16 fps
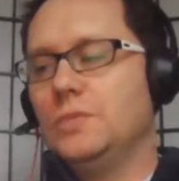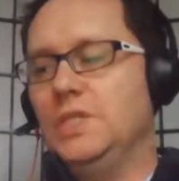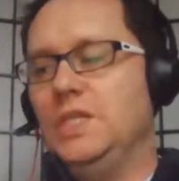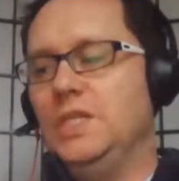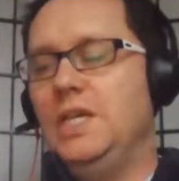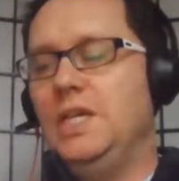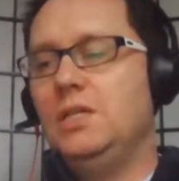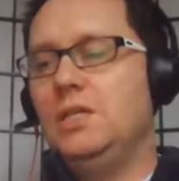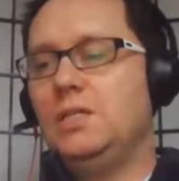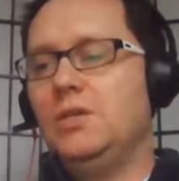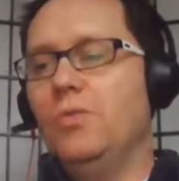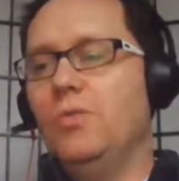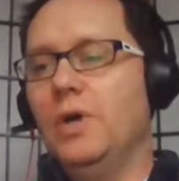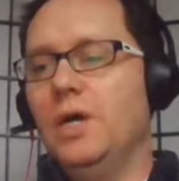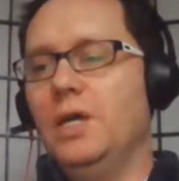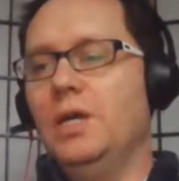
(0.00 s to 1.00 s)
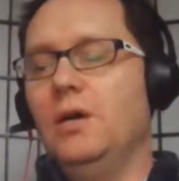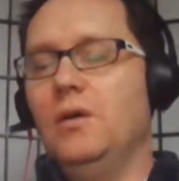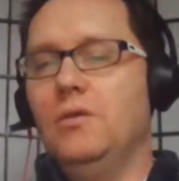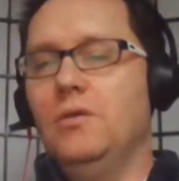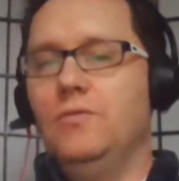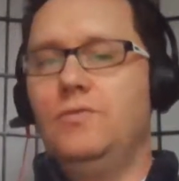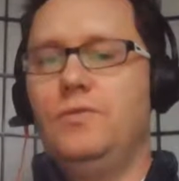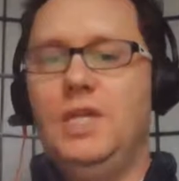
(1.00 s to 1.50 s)
an easy way
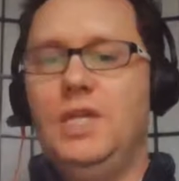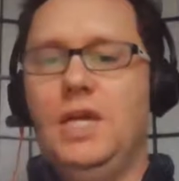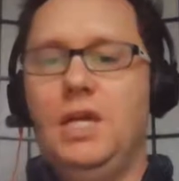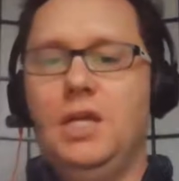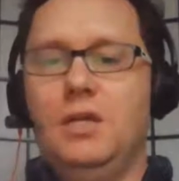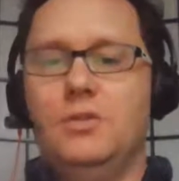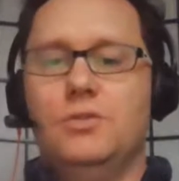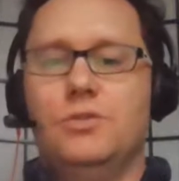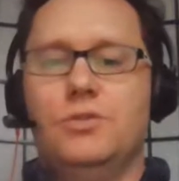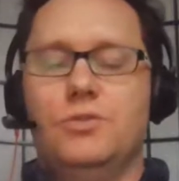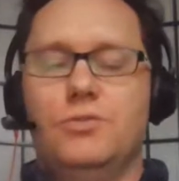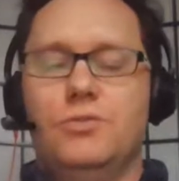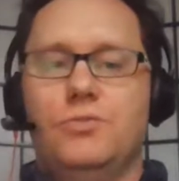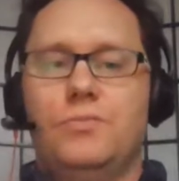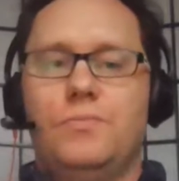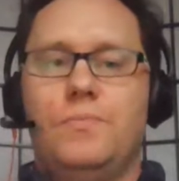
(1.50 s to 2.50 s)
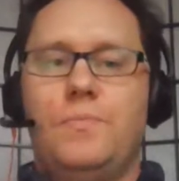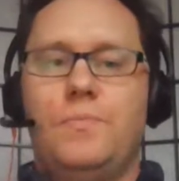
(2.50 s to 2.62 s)
of getting into